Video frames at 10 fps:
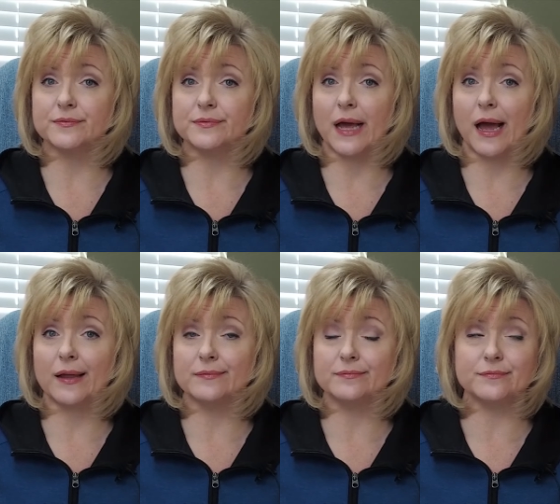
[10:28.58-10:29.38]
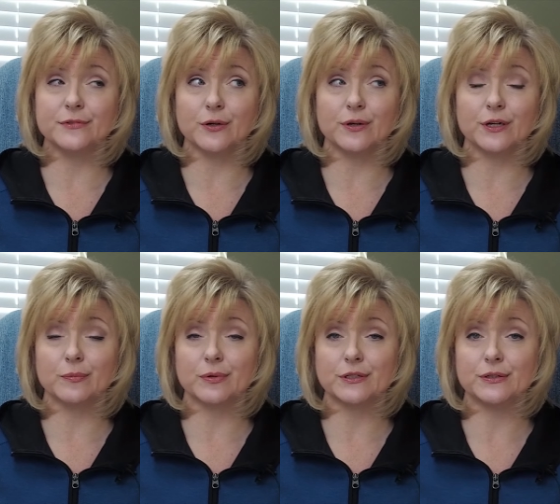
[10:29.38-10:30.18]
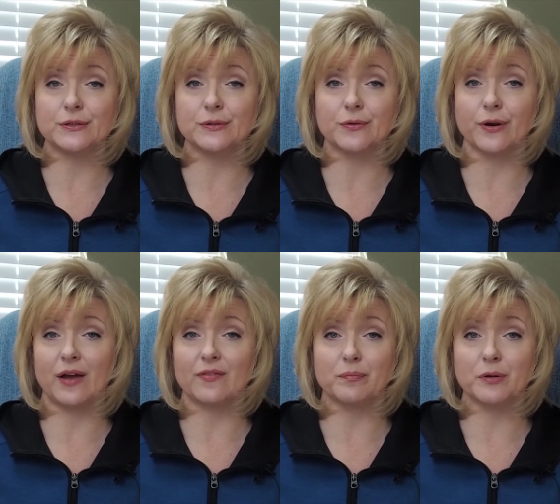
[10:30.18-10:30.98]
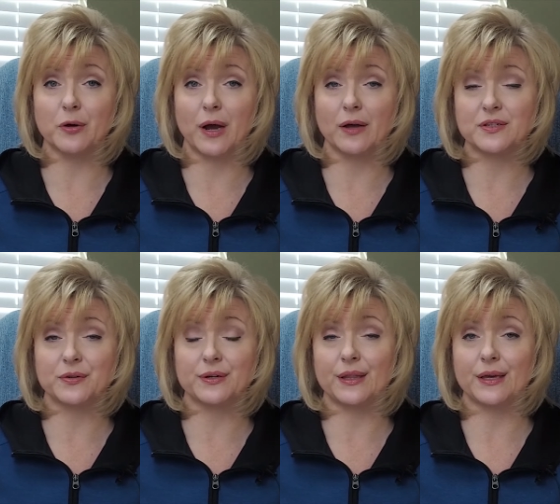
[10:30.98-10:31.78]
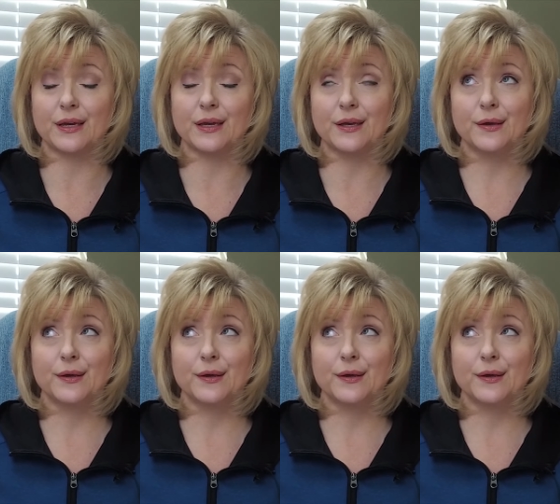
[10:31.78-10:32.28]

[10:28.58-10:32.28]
Not going number two or having blowouts or anything.